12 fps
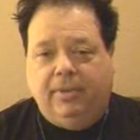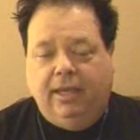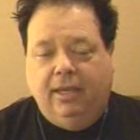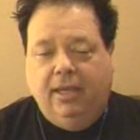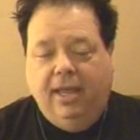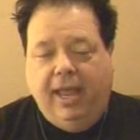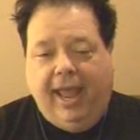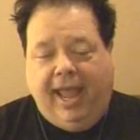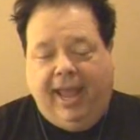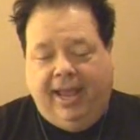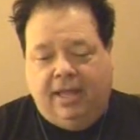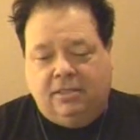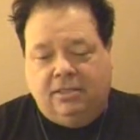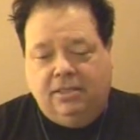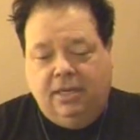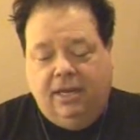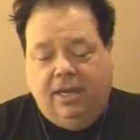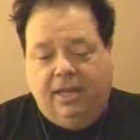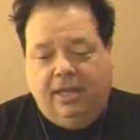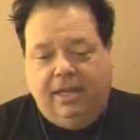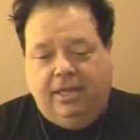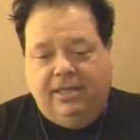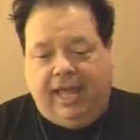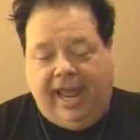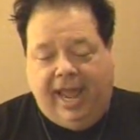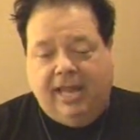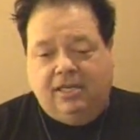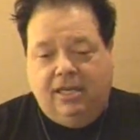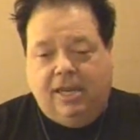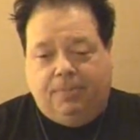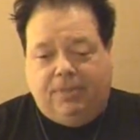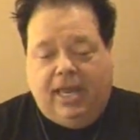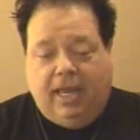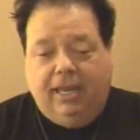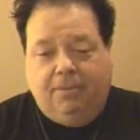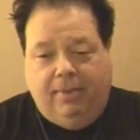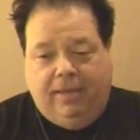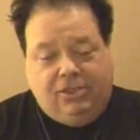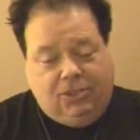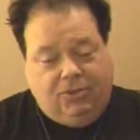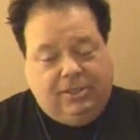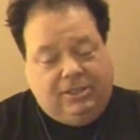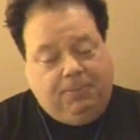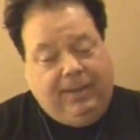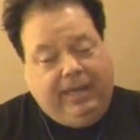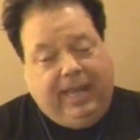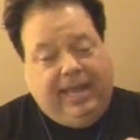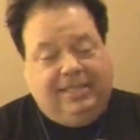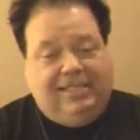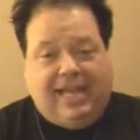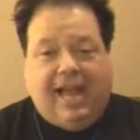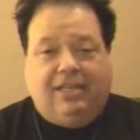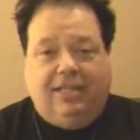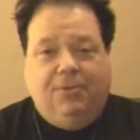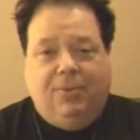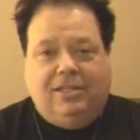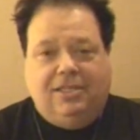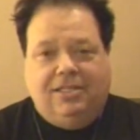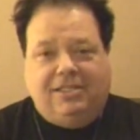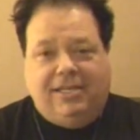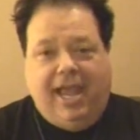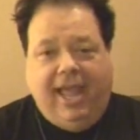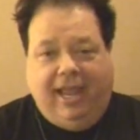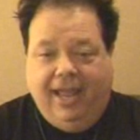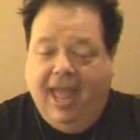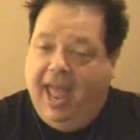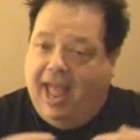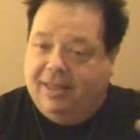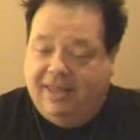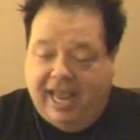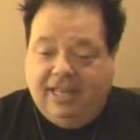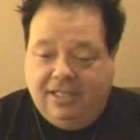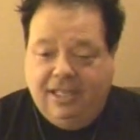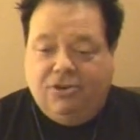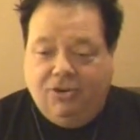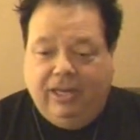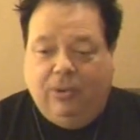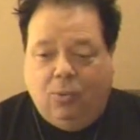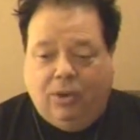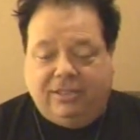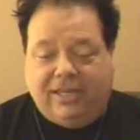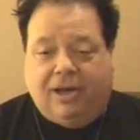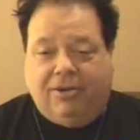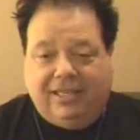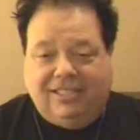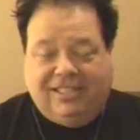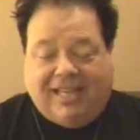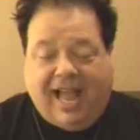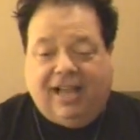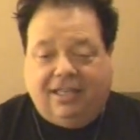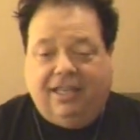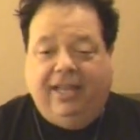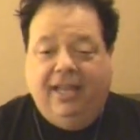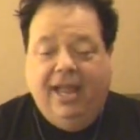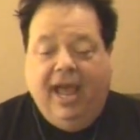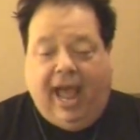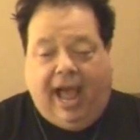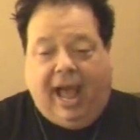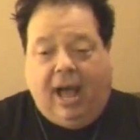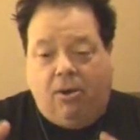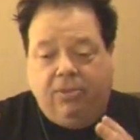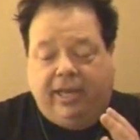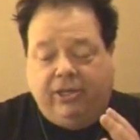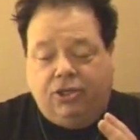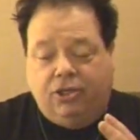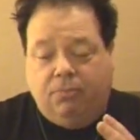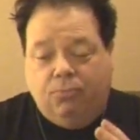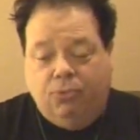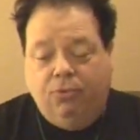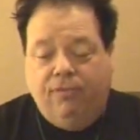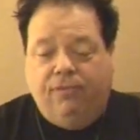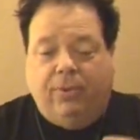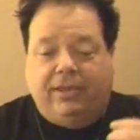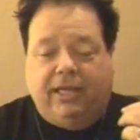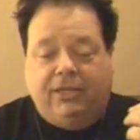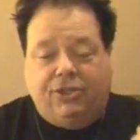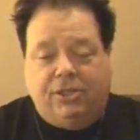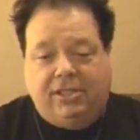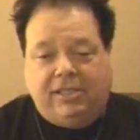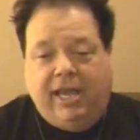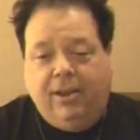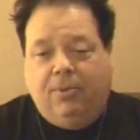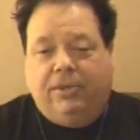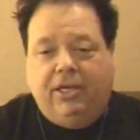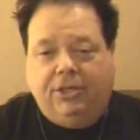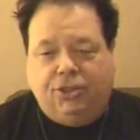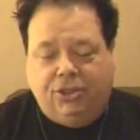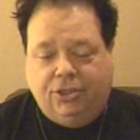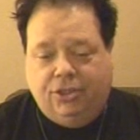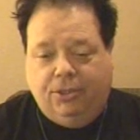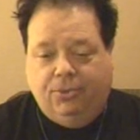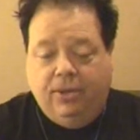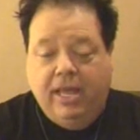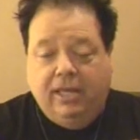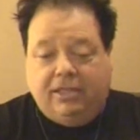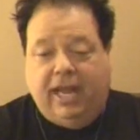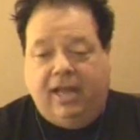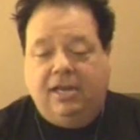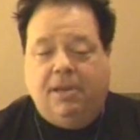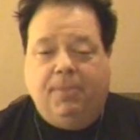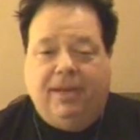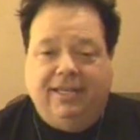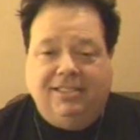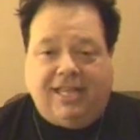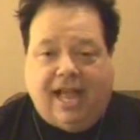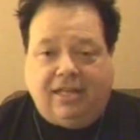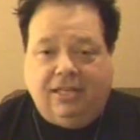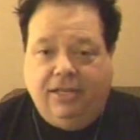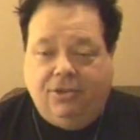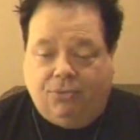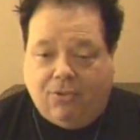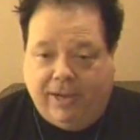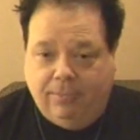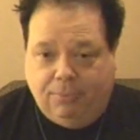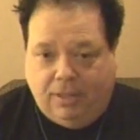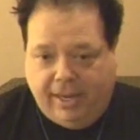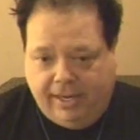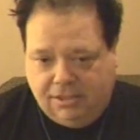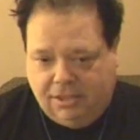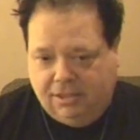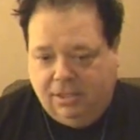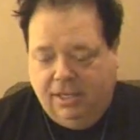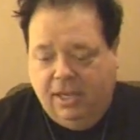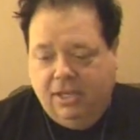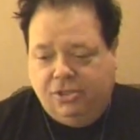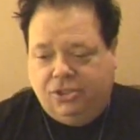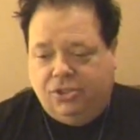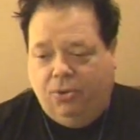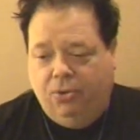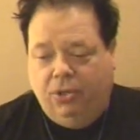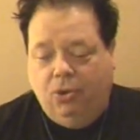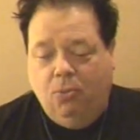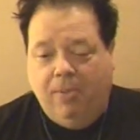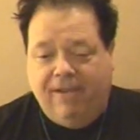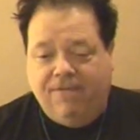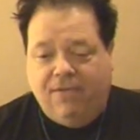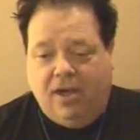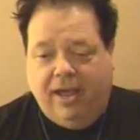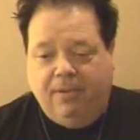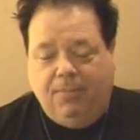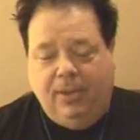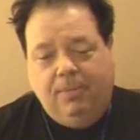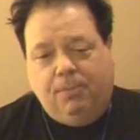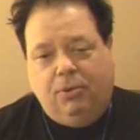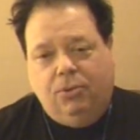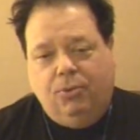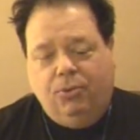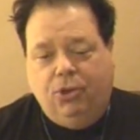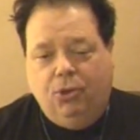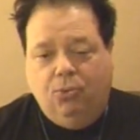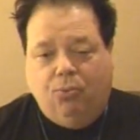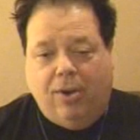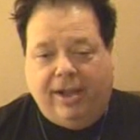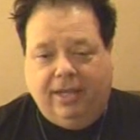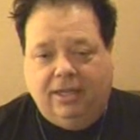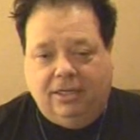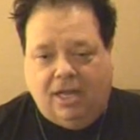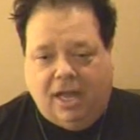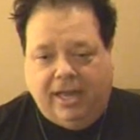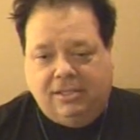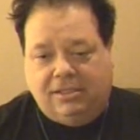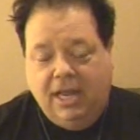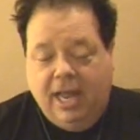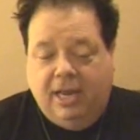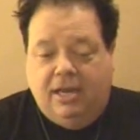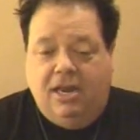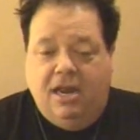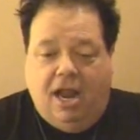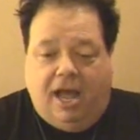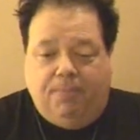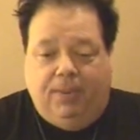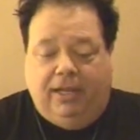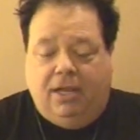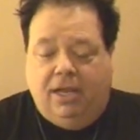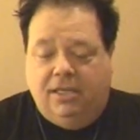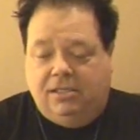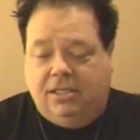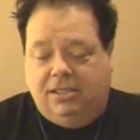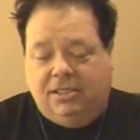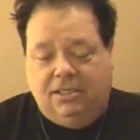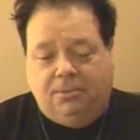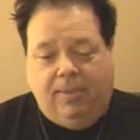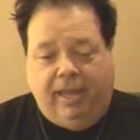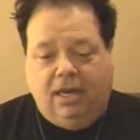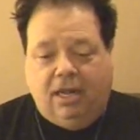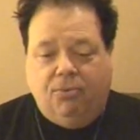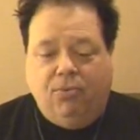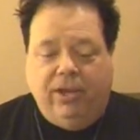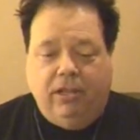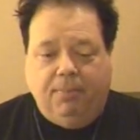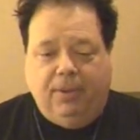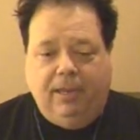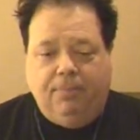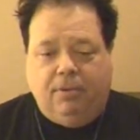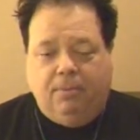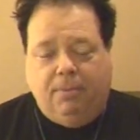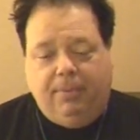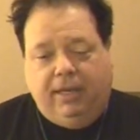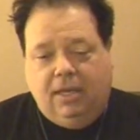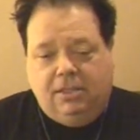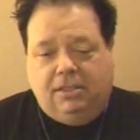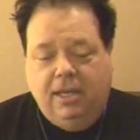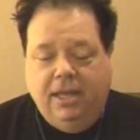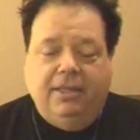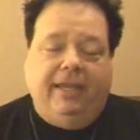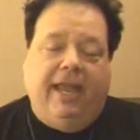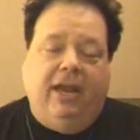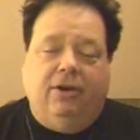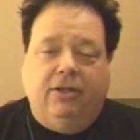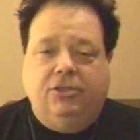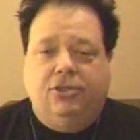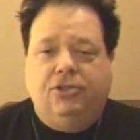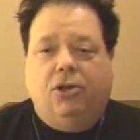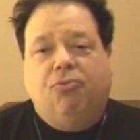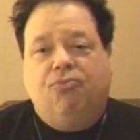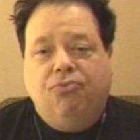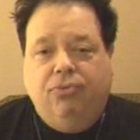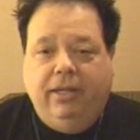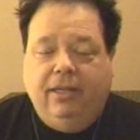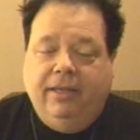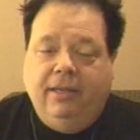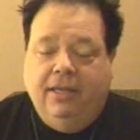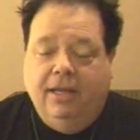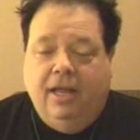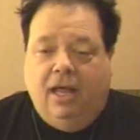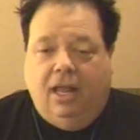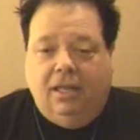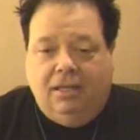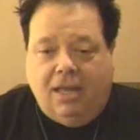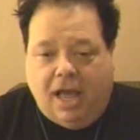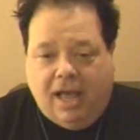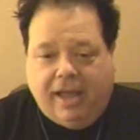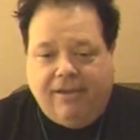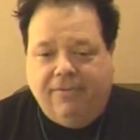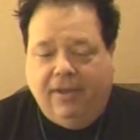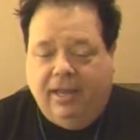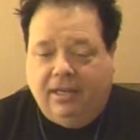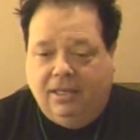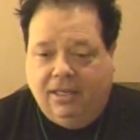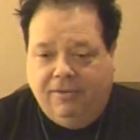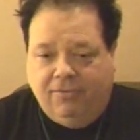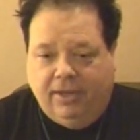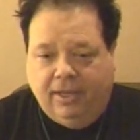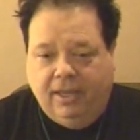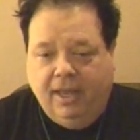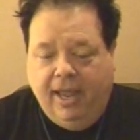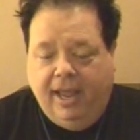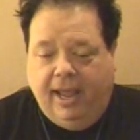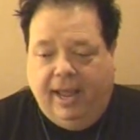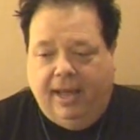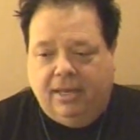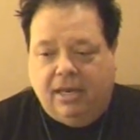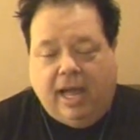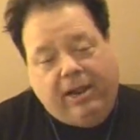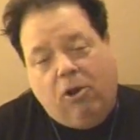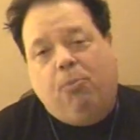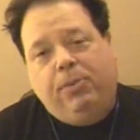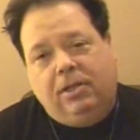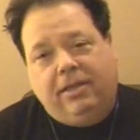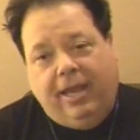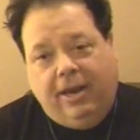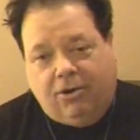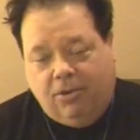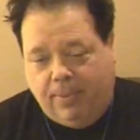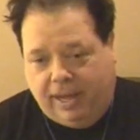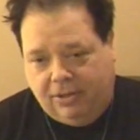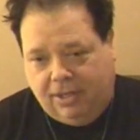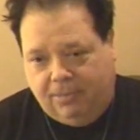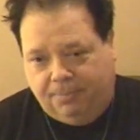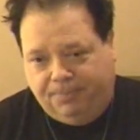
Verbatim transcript: me, and they ended up telling me, so to speak, exactly what to say, and they literally worked out exactly how they should move, what they should say, what they should do to end up in exactly the right place. So you may find people who you recognize, not because this is made on real people, but because the characters are really alive and living, and I hope you'll care about